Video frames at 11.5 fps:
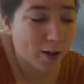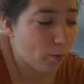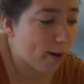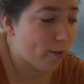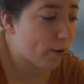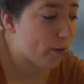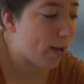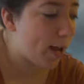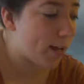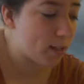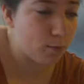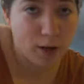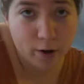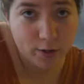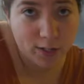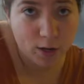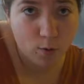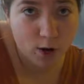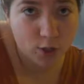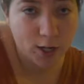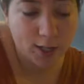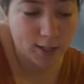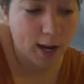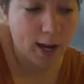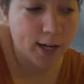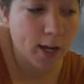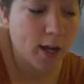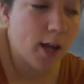like whatever, and some carrots that I washed inside.